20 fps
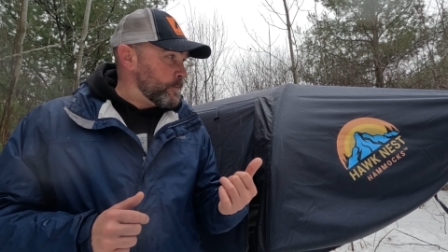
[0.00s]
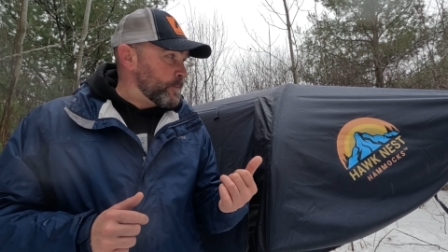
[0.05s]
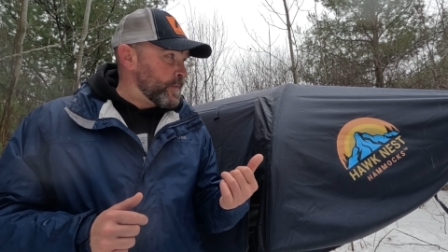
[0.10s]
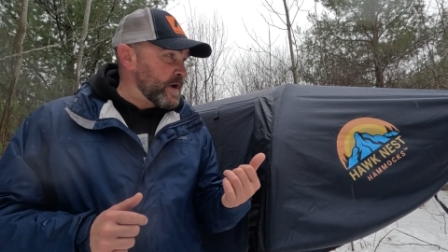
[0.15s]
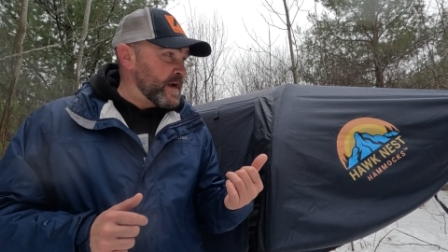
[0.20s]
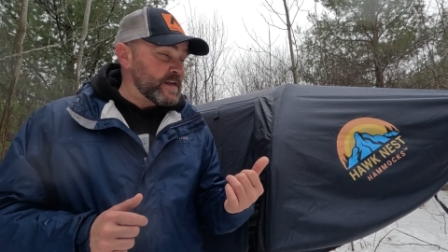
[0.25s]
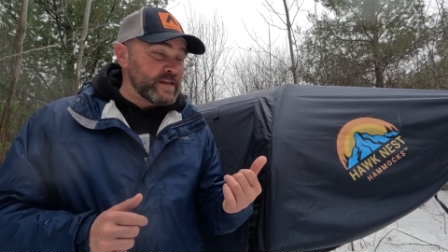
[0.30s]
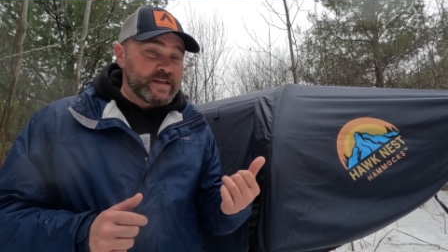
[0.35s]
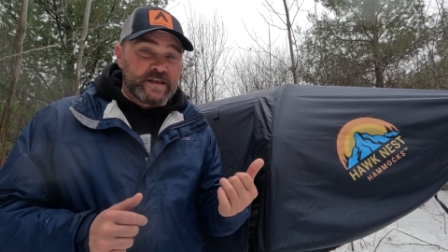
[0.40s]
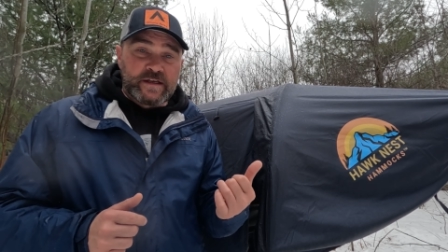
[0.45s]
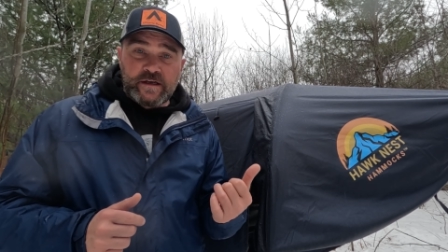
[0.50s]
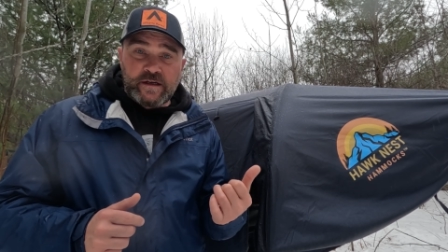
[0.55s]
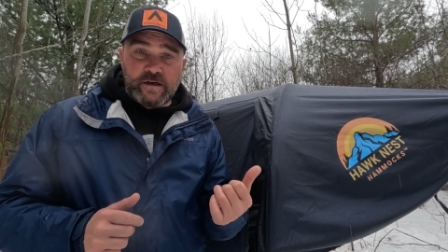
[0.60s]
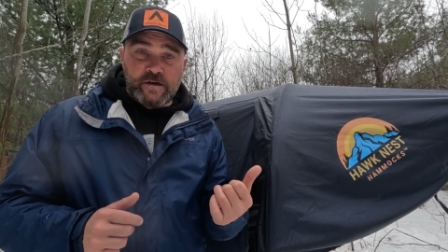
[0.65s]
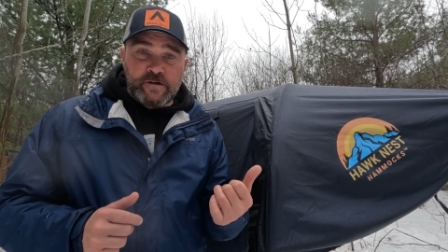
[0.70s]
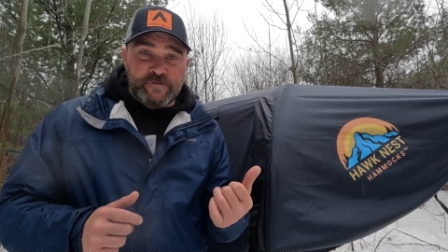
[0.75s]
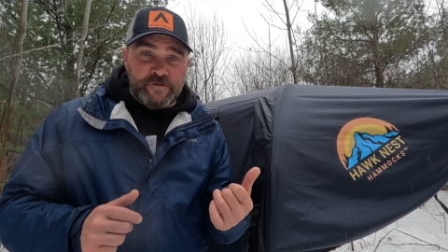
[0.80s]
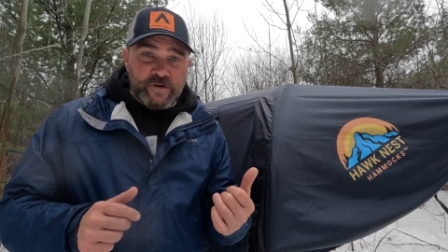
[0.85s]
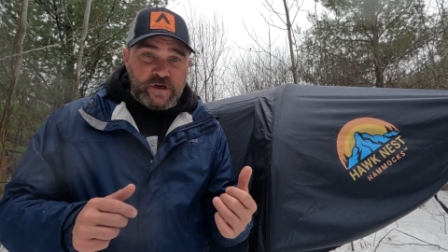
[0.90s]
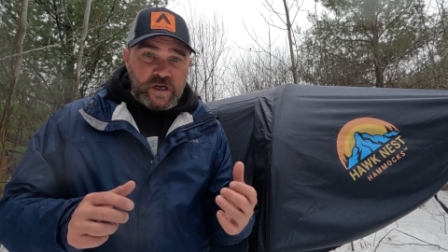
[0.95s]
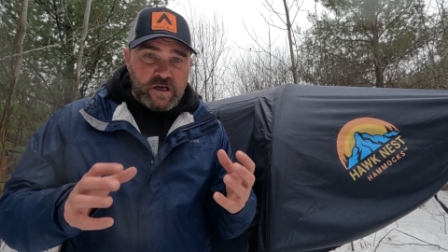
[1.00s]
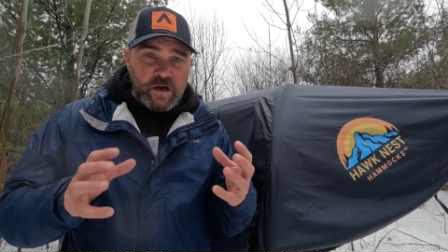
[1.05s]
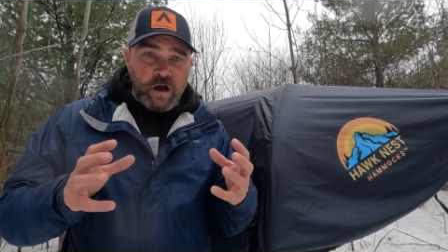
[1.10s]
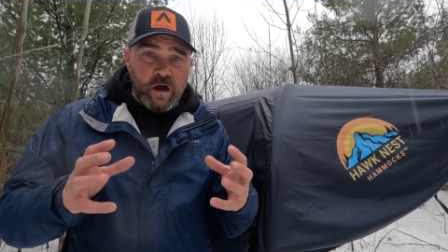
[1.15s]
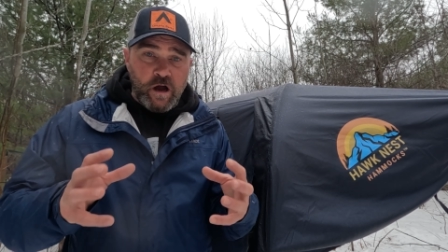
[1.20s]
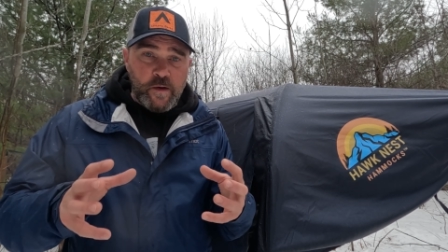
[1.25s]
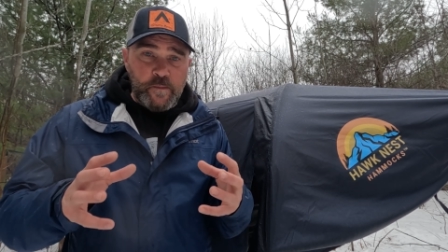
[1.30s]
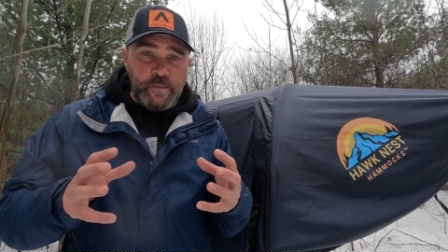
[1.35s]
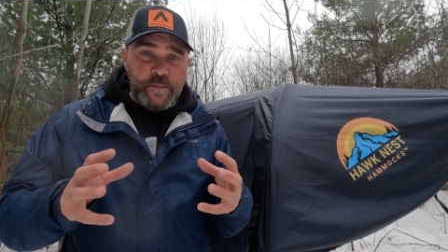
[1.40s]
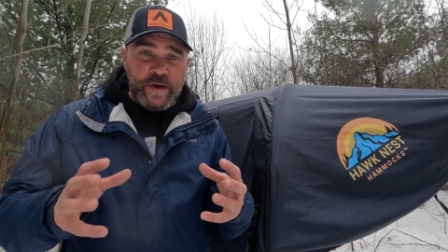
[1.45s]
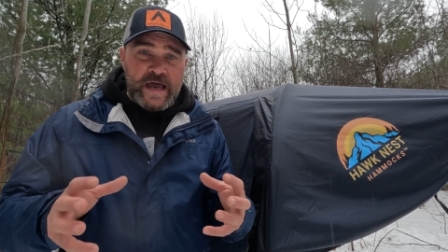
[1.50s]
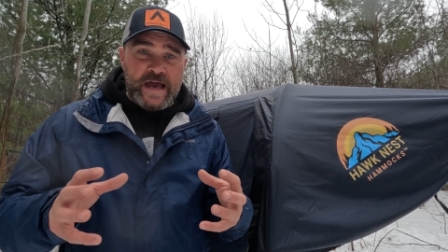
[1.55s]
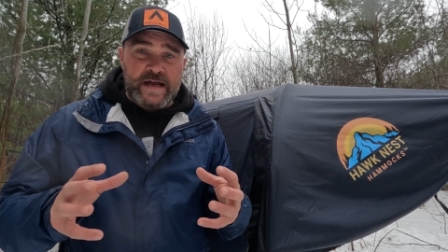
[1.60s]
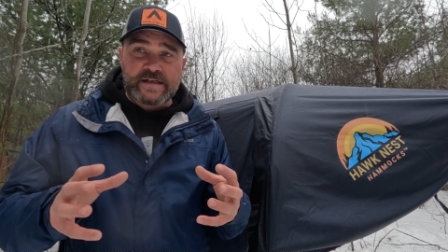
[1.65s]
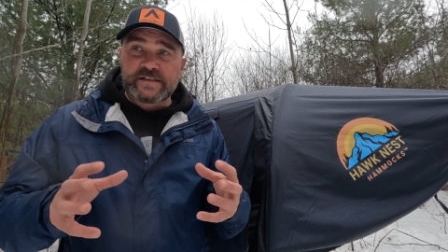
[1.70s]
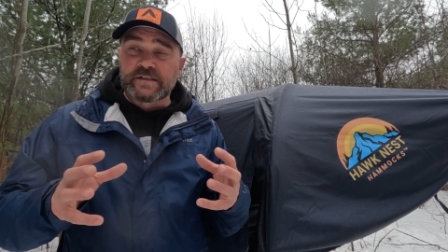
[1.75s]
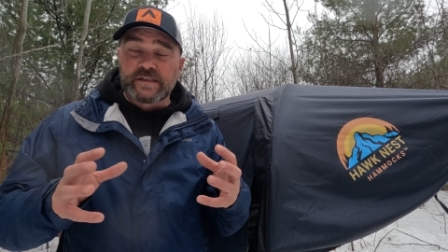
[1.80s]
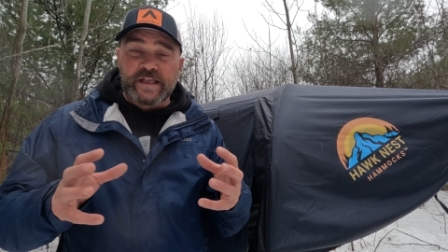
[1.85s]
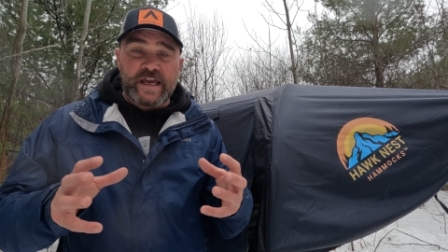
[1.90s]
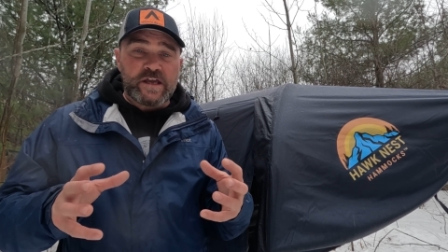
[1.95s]
but for a
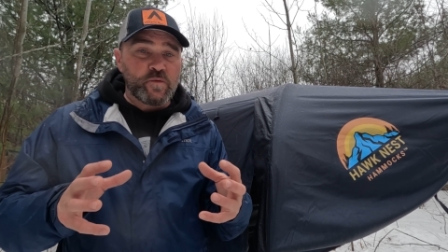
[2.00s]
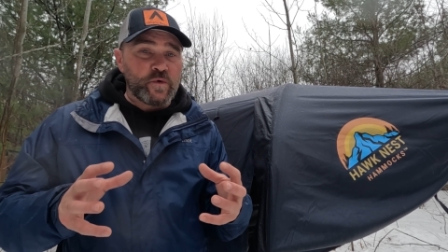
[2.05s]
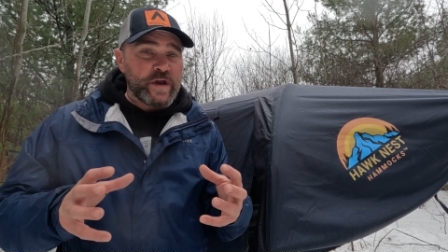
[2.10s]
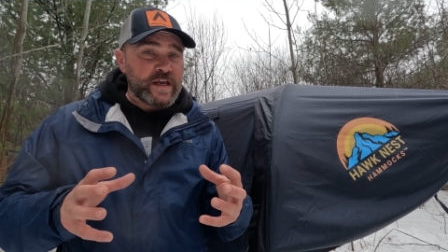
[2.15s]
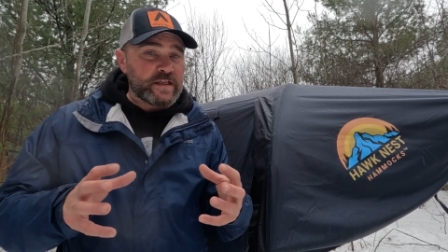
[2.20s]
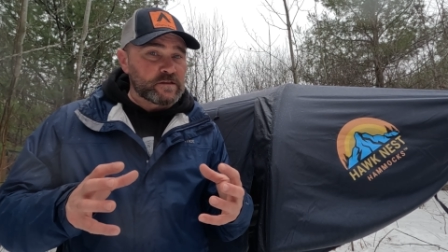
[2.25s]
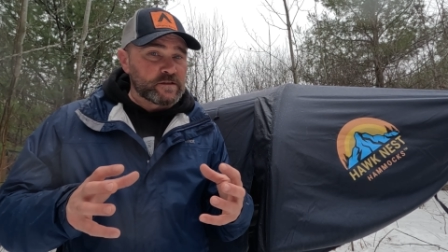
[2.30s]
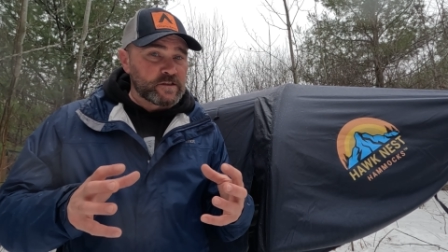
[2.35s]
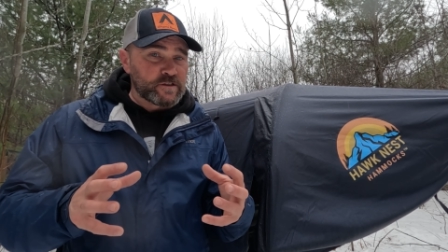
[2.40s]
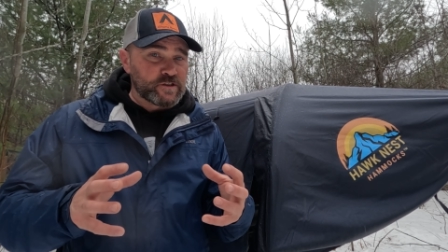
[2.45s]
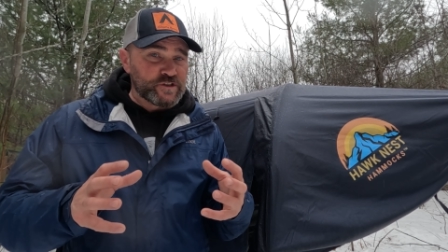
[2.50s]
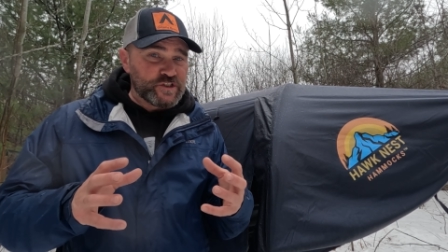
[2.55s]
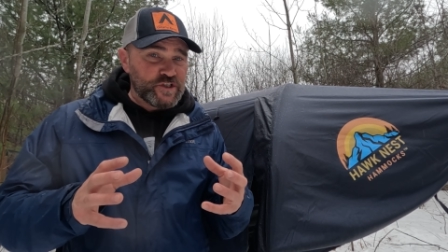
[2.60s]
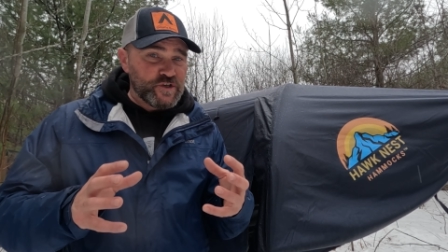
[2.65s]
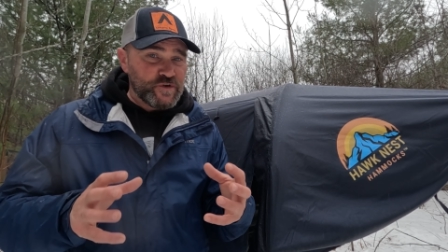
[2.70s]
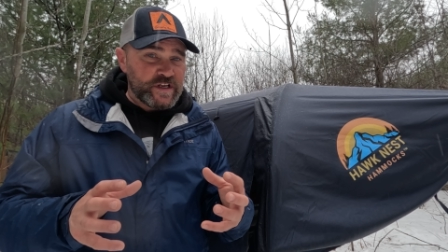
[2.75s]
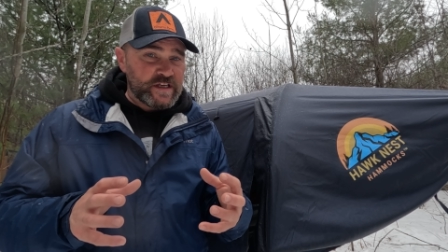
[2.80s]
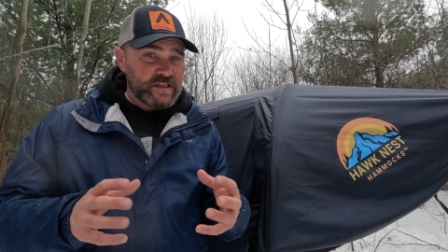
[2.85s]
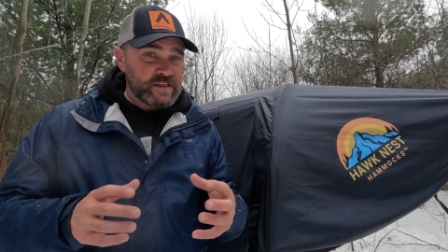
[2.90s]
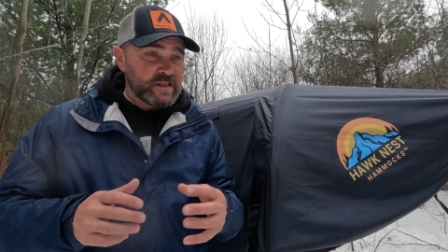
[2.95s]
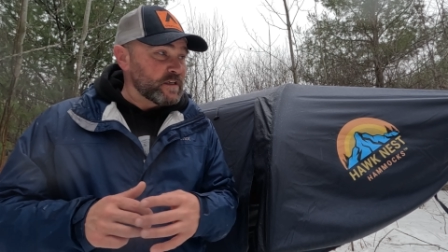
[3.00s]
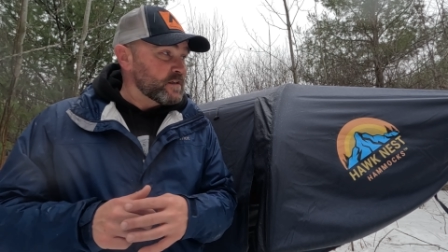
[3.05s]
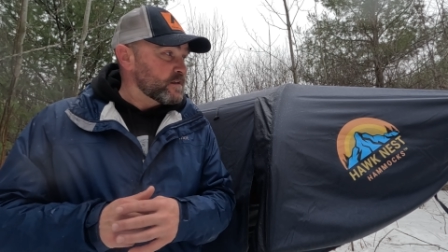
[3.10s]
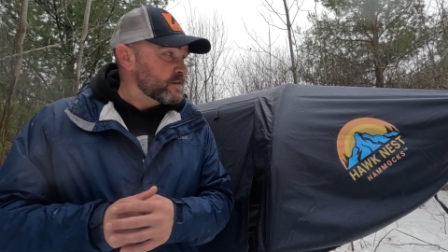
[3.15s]
compact, lightweight little unit,